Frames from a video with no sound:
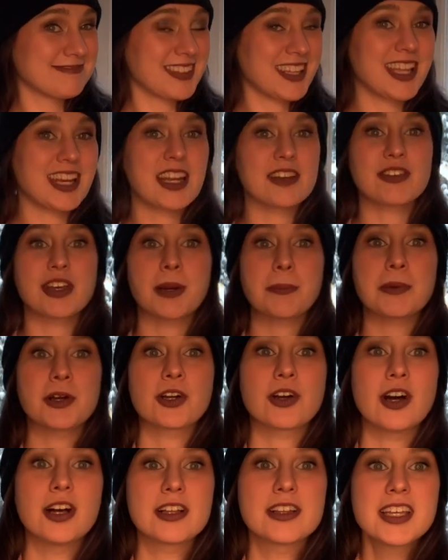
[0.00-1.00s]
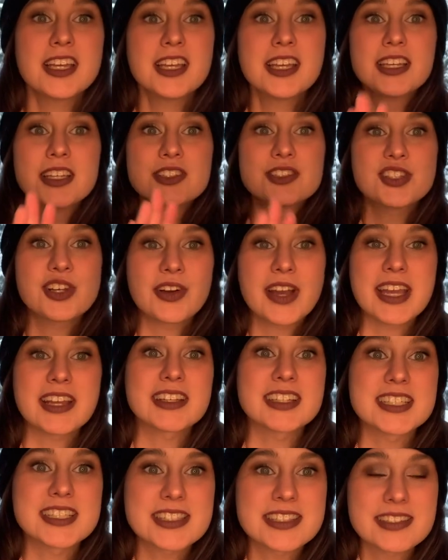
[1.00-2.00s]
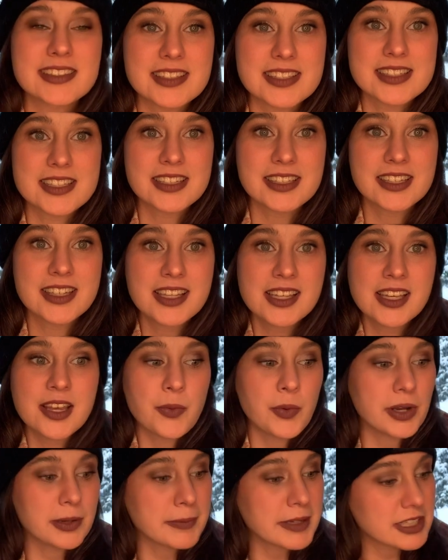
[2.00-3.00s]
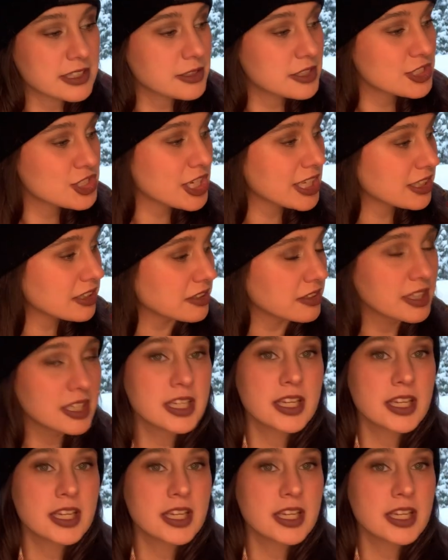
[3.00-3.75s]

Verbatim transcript: and I've got a book haul. So hey, it's Alyssa. Welcome back to the channel.